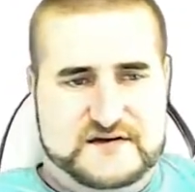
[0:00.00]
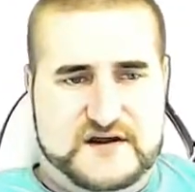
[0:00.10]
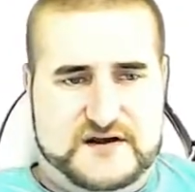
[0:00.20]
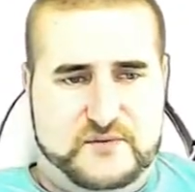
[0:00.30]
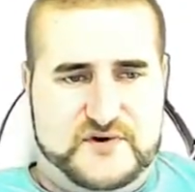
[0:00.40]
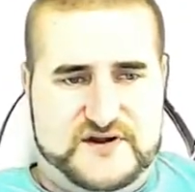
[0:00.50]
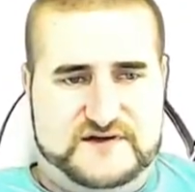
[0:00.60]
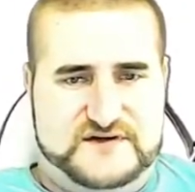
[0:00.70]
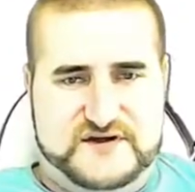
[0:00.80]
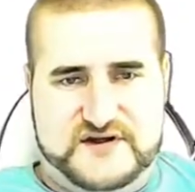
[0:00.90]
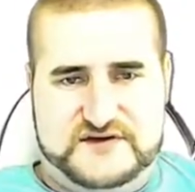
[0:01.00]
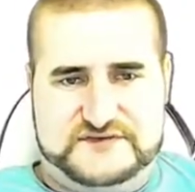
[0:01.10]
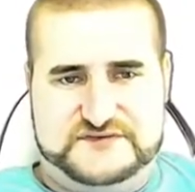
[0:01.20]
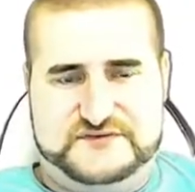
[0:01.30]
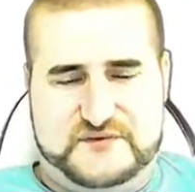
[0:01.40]
I don't want to,
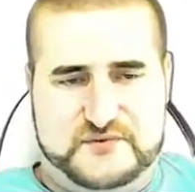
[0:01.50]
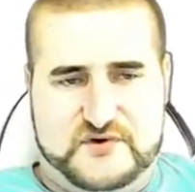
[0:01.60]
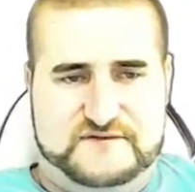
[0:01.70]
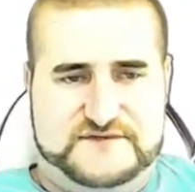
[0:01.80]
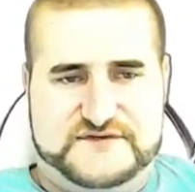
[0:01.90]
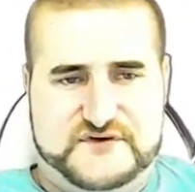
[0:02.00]
dribble on for too